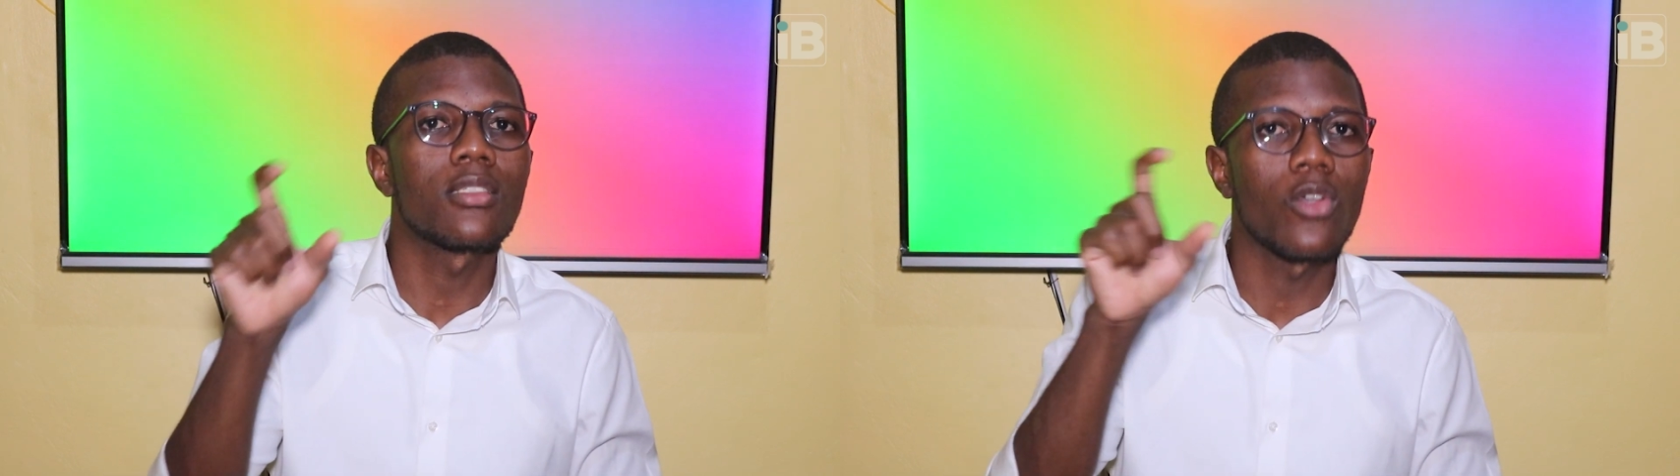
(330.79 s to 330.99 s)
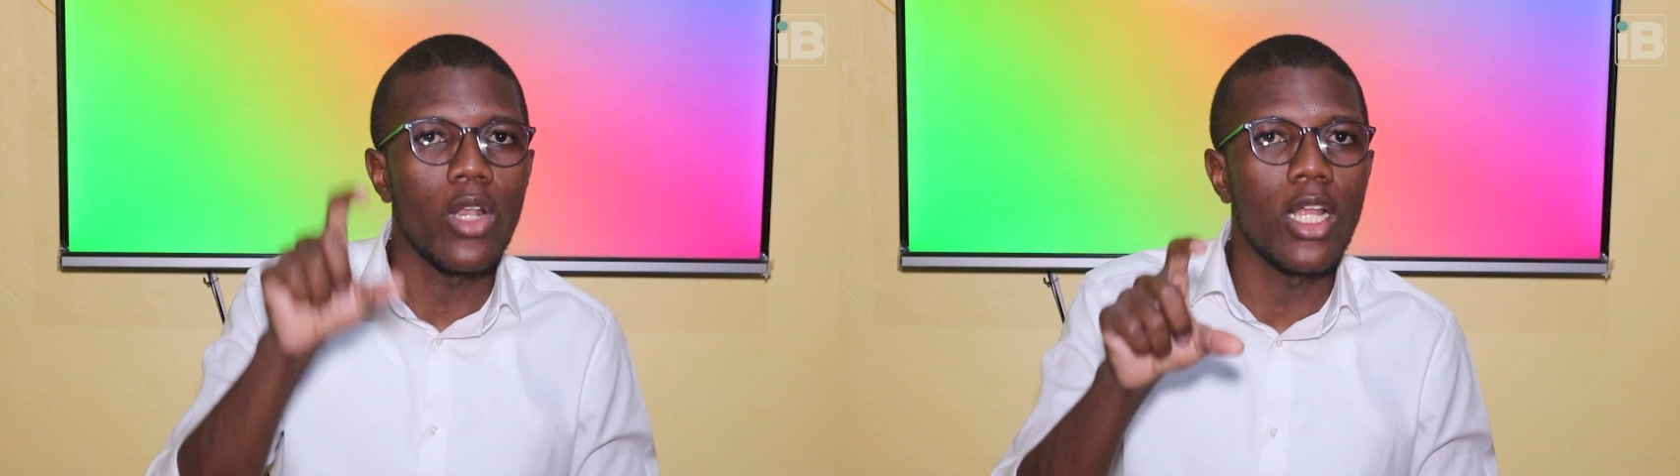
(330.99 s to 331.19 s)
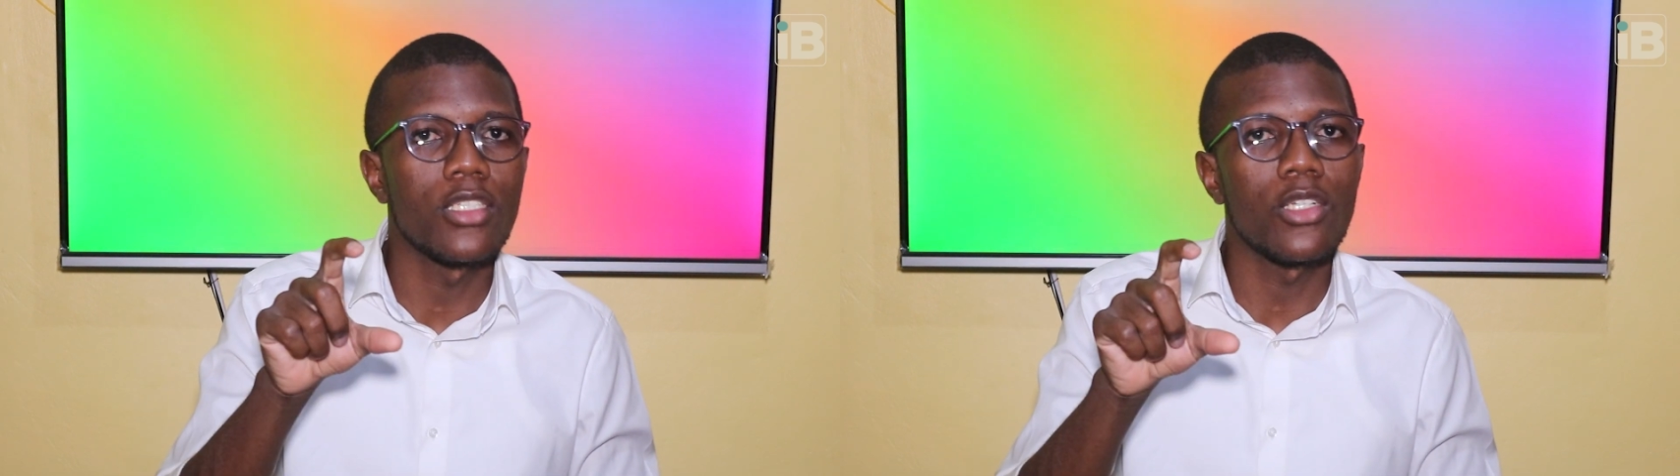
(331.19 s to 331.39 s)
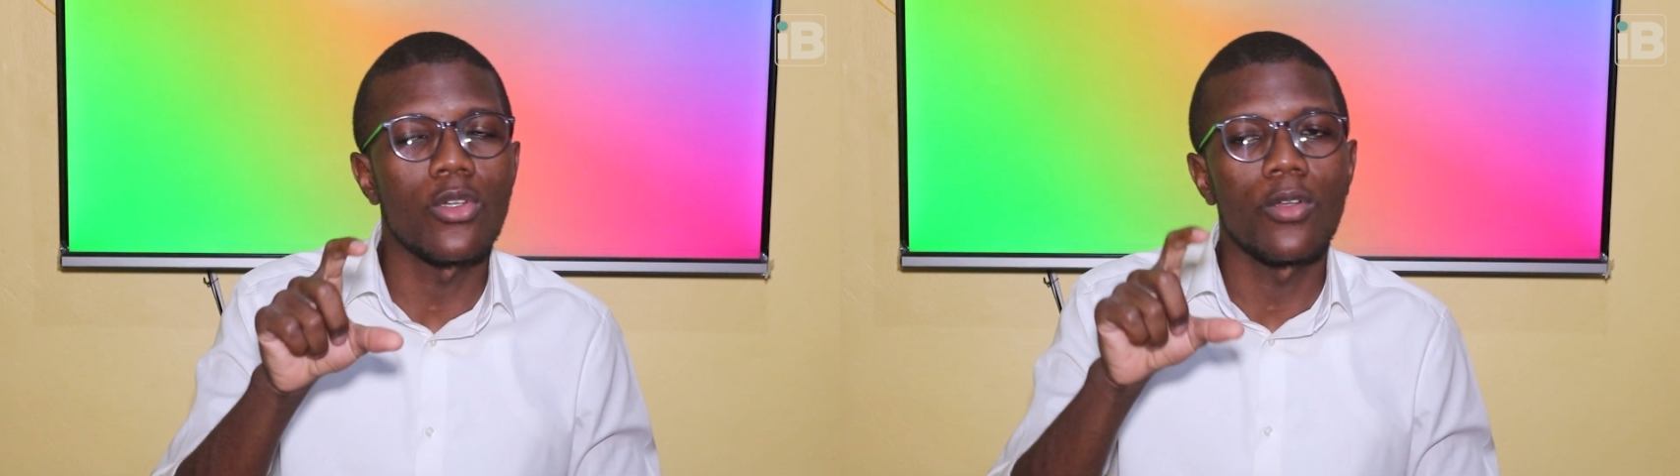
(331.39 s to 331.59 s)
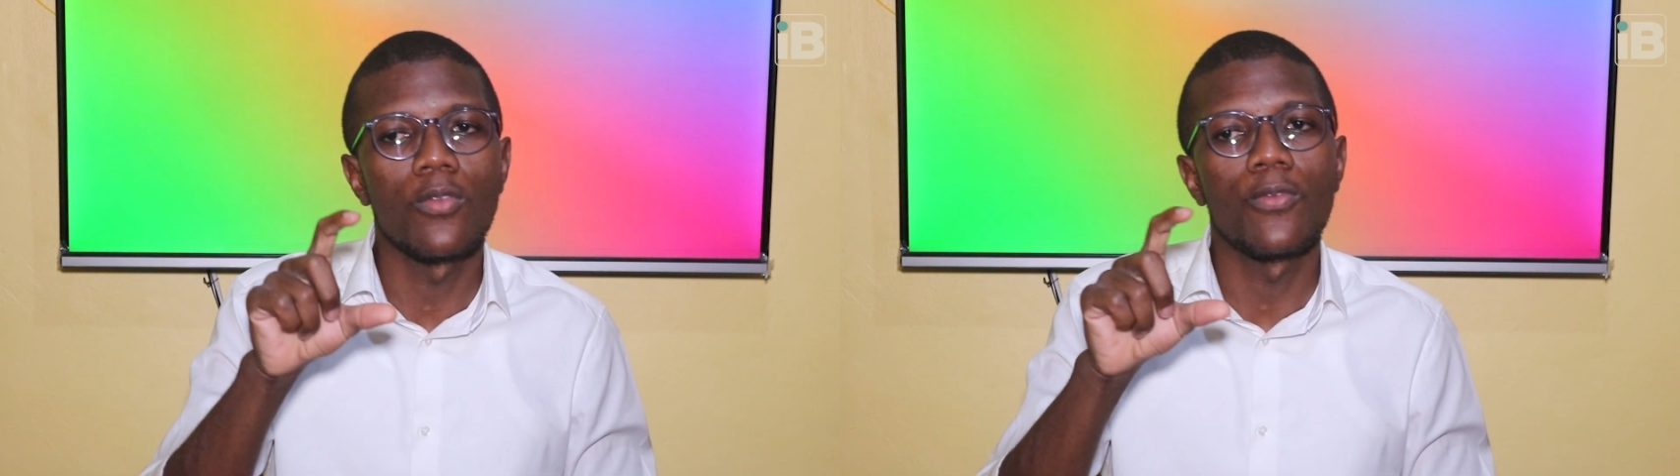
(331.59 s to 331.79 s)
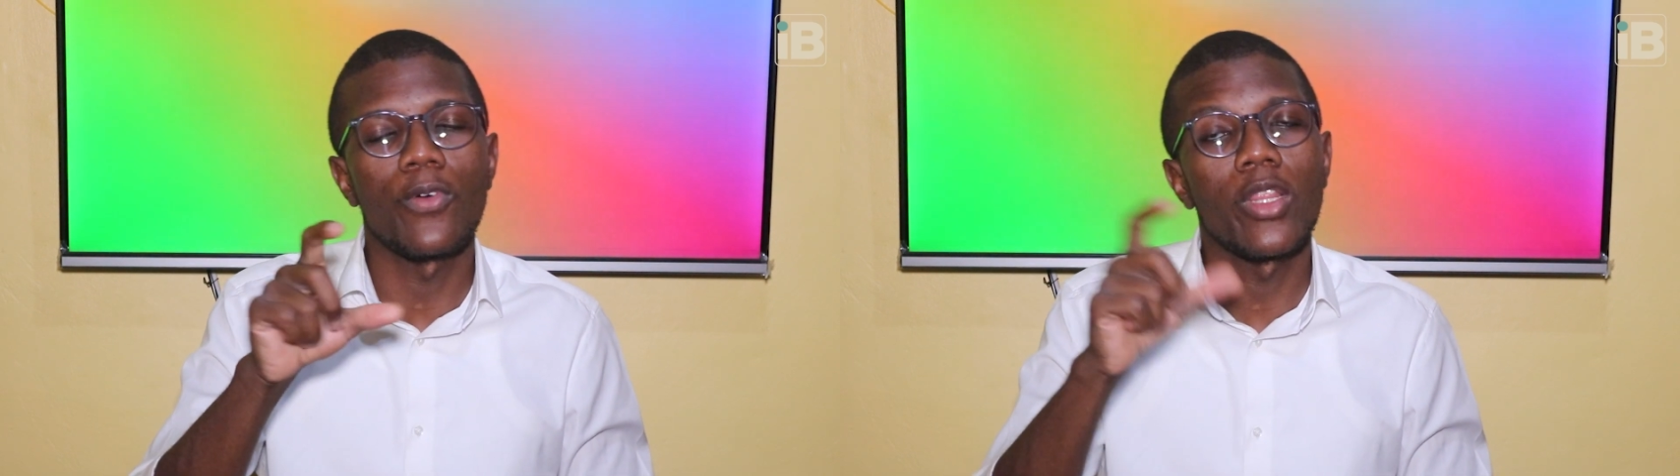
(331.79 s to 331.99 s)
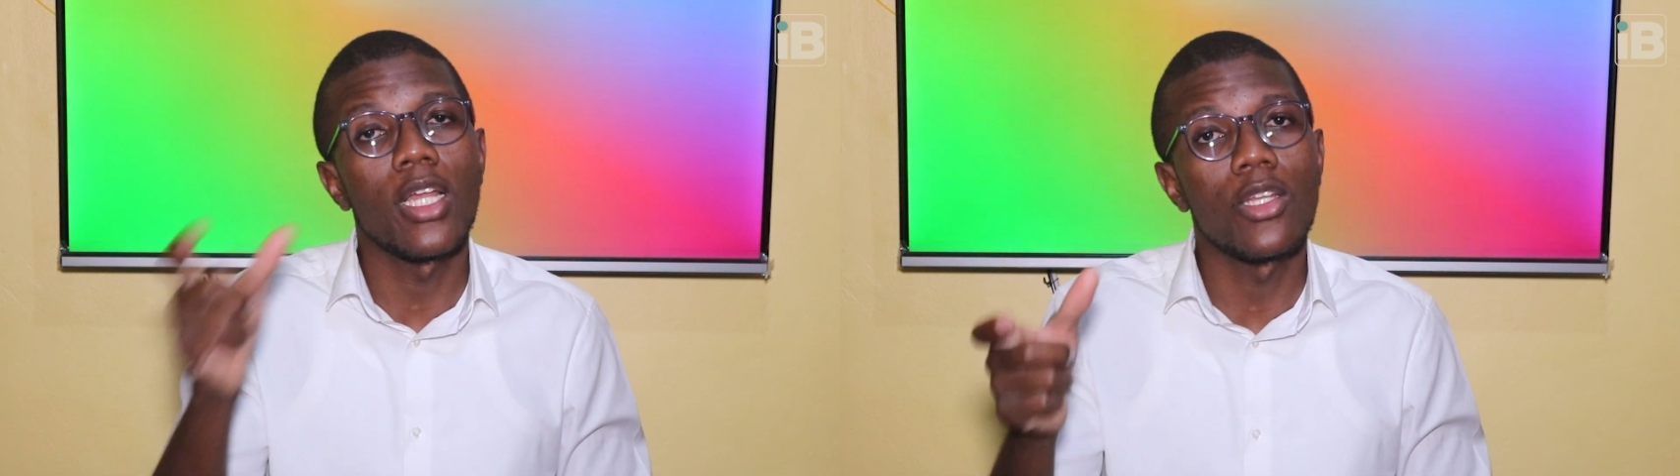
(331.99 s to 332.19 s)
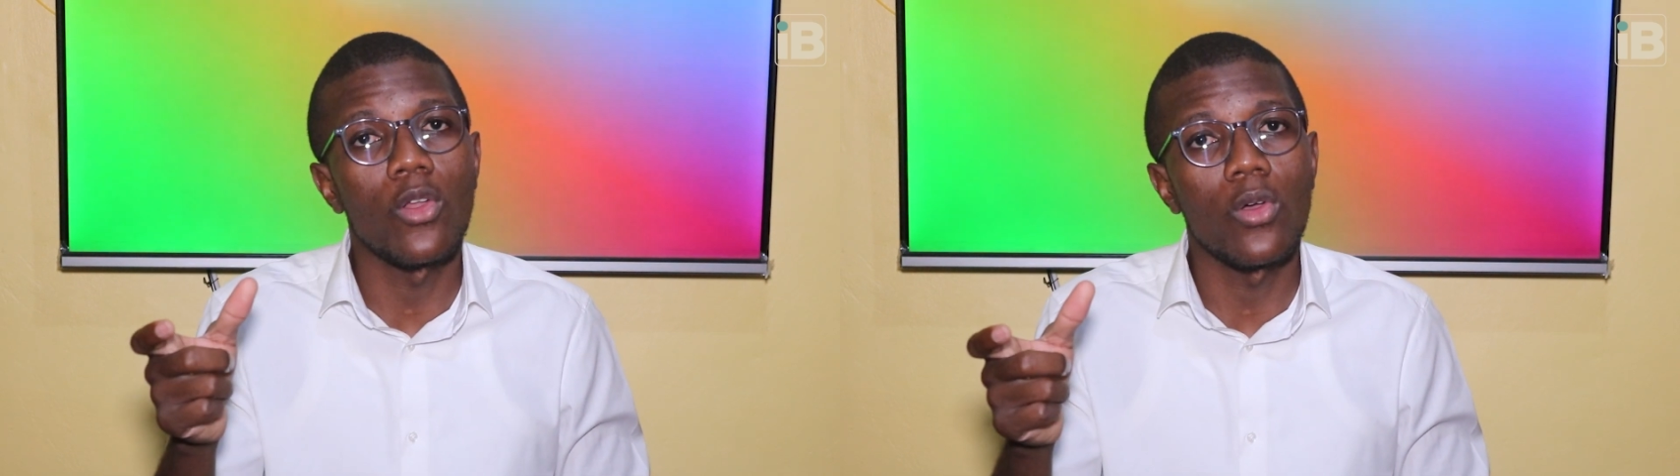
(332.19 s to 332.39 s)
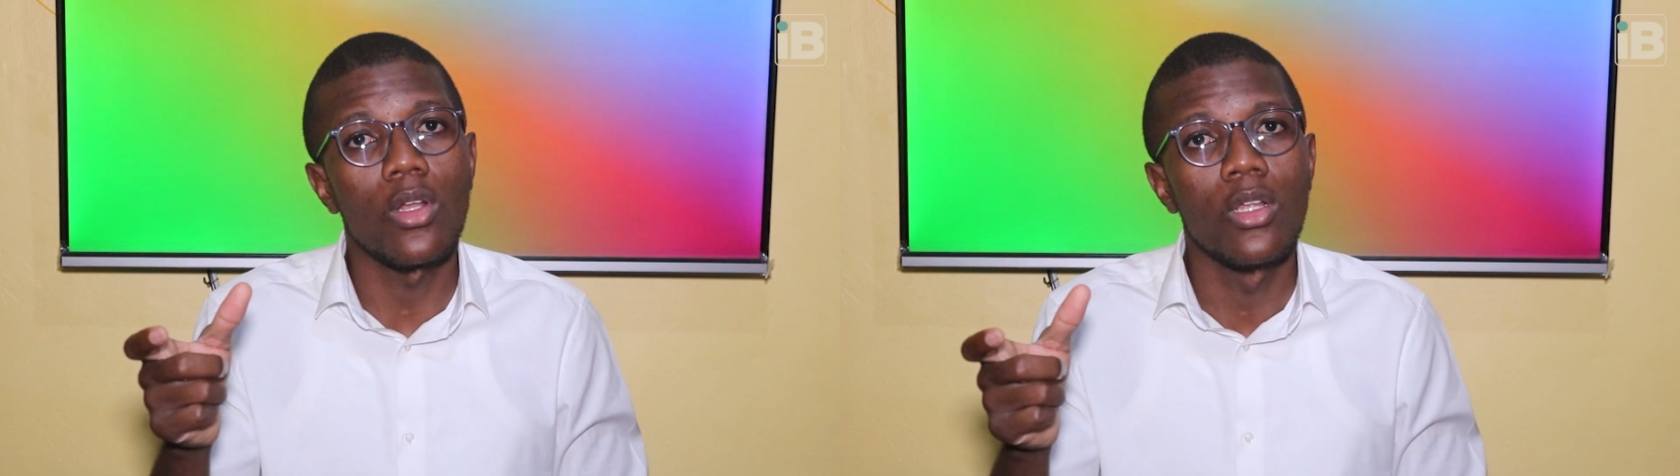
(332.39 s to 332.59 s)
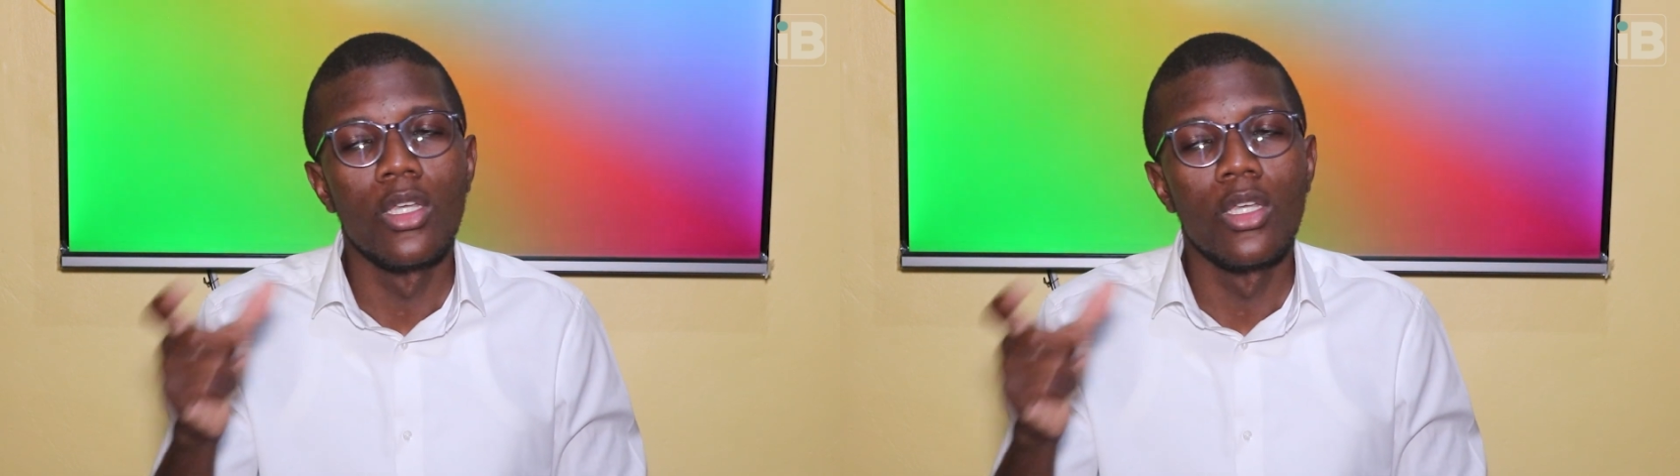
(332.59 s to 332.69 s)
collateral for that loan.